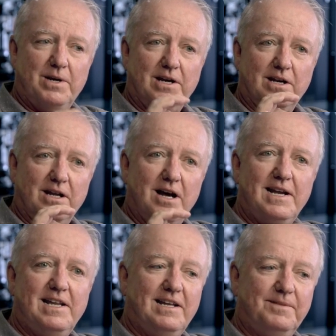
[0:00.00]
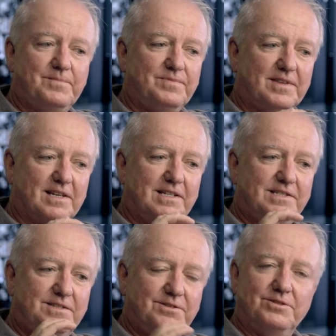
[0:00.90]
But lighting
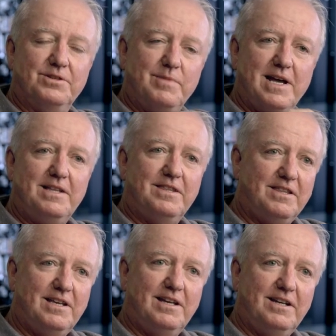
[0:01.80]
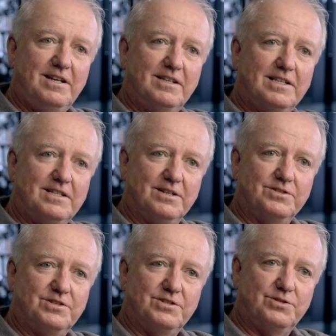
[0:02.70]
is still the main thing that
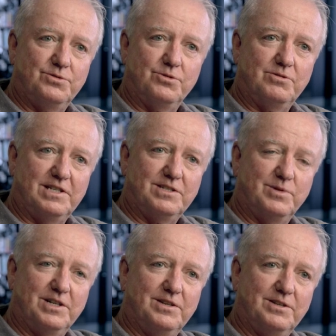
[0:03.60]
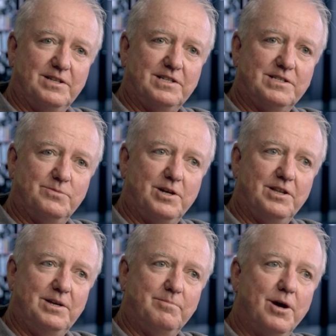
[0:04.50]
tells the story. It's one of the it's
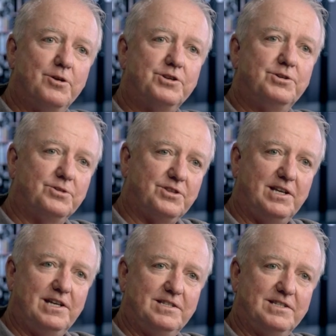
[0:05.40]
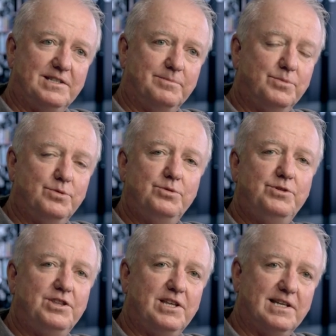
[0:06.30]
one of the emotional things and the
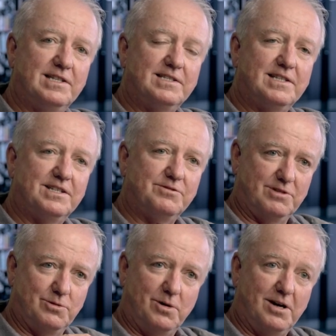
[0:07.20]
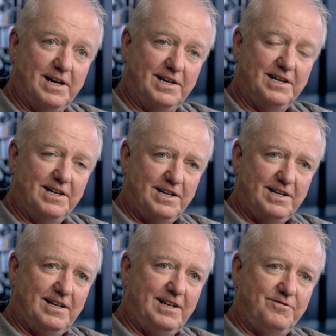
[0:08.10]
mood things that is required
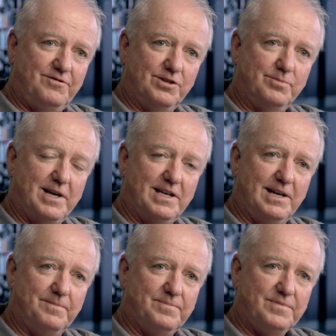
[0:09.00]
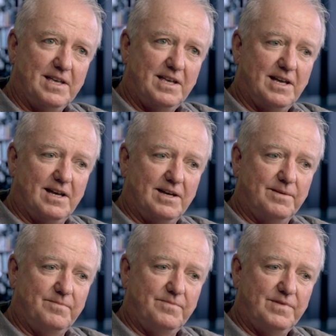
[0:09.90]
in filmmaking.
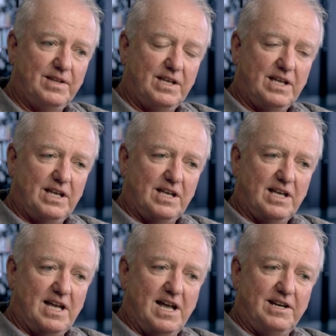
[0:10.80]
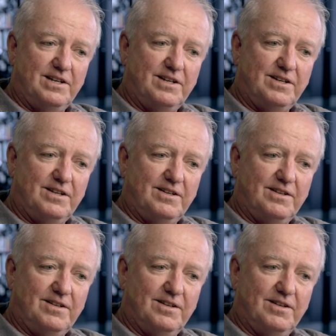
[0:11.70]
Um, and
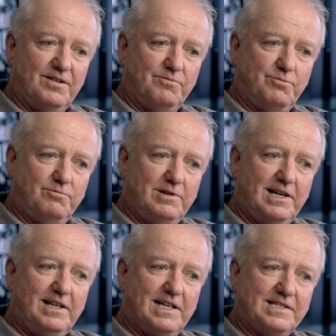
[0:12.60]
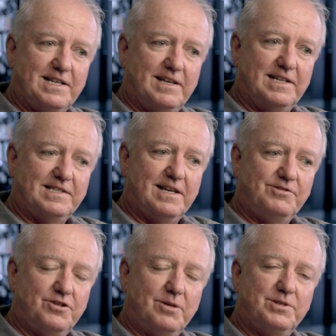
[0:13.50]
really, that's our, uh, that's
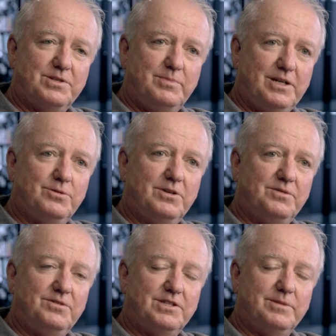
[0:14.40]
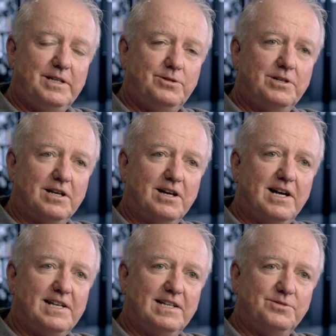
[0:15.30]
our job is to be good to be good at
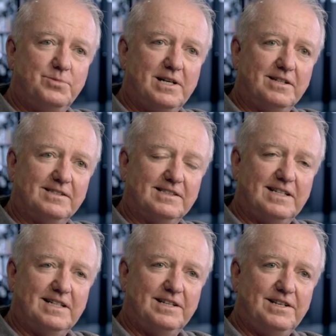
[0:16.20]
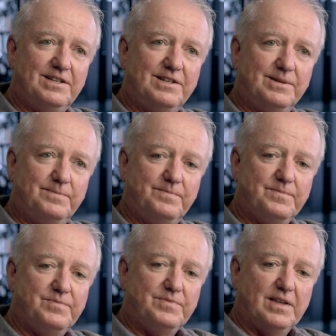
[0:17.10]
lighting as well, and um,
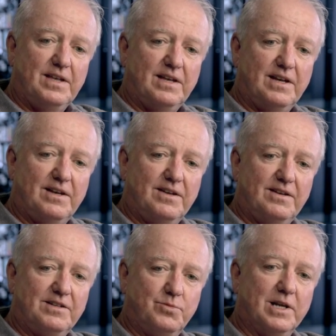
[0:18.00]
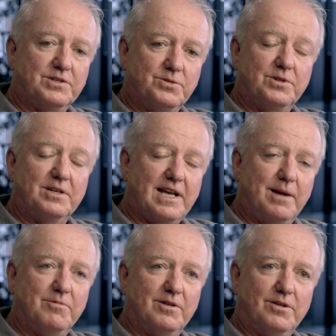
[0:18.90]
uh, as well as all the
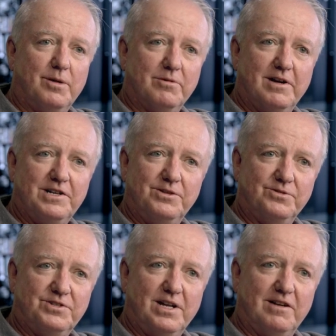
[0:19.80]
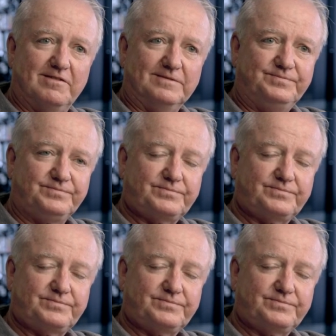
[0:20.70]
camera operational stuff.